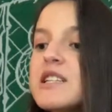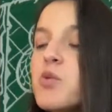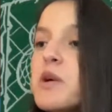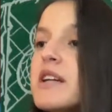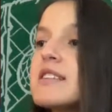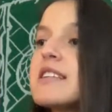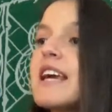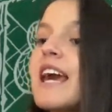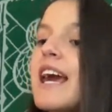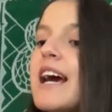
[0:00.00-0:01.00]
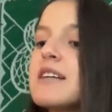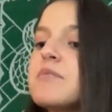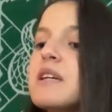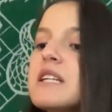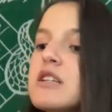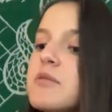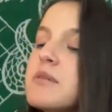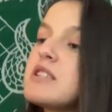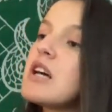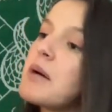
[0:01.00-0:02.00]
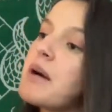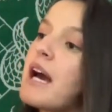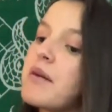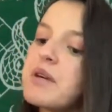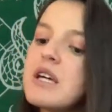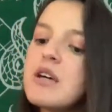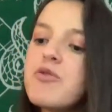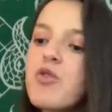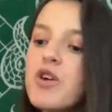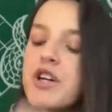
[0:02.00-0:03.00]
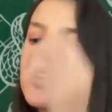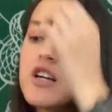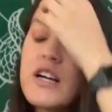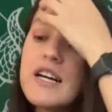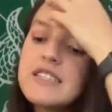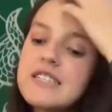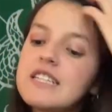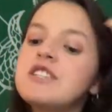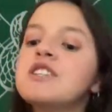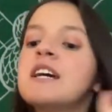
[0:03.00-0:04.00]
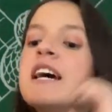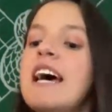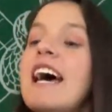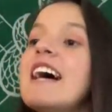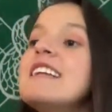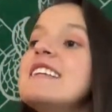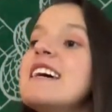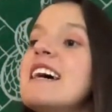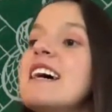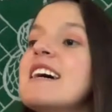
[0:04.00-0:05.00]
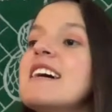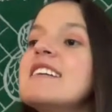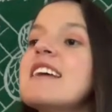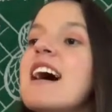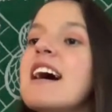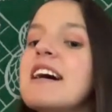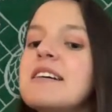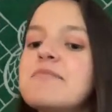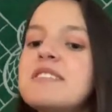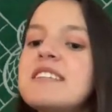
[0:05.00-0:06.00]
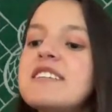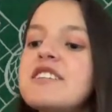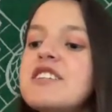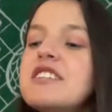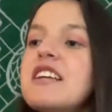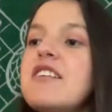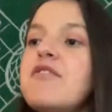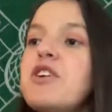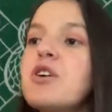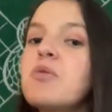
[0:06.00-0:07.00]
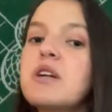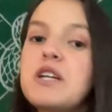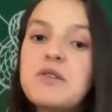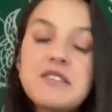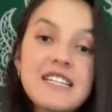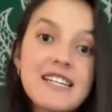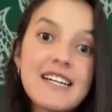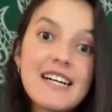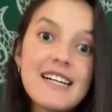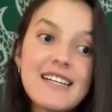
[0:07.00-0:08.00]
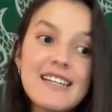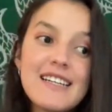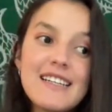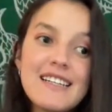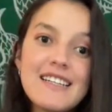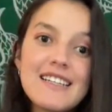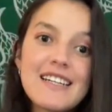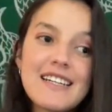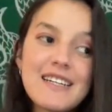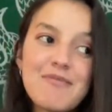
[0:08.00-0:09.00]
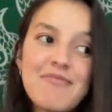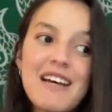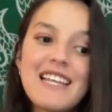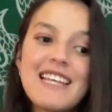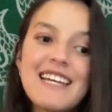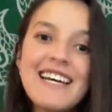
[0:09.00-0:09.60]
the wings can be a little bit top heavy for your snitch. And then scissors if you don't want to use the cut lick method,